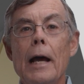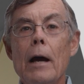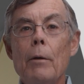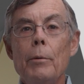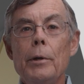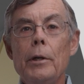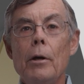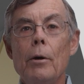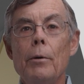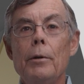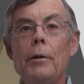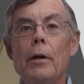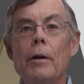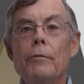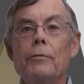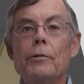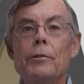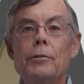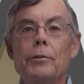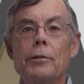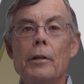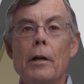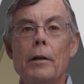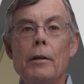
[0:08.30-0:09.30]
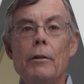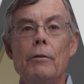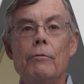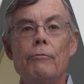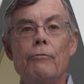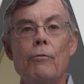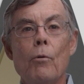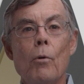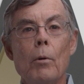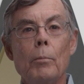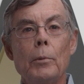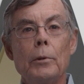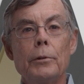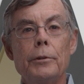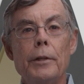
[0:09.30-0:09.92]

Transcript: we know enough to study the formal